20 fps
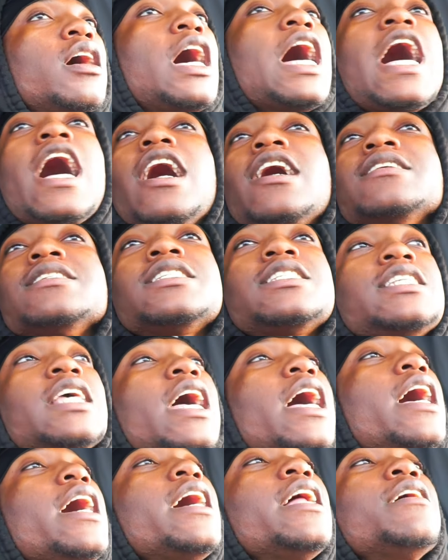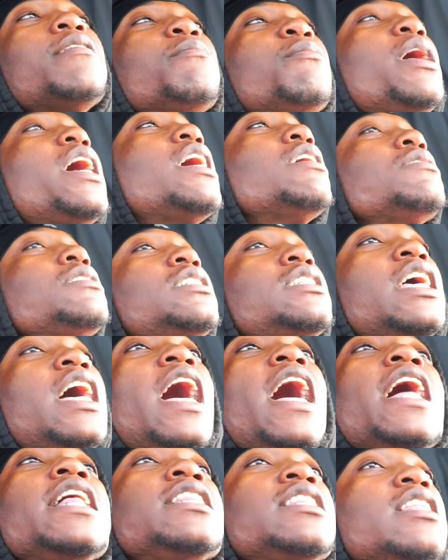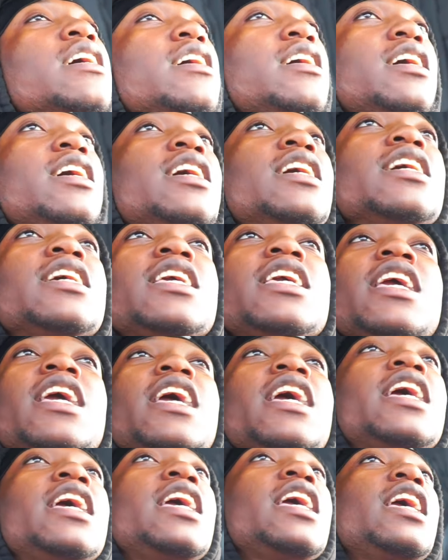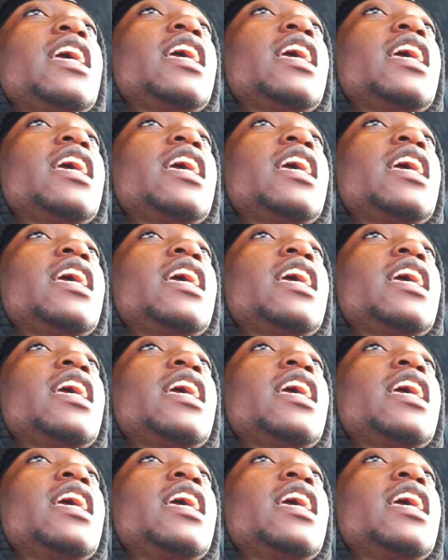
Outside, I'm outside thugging.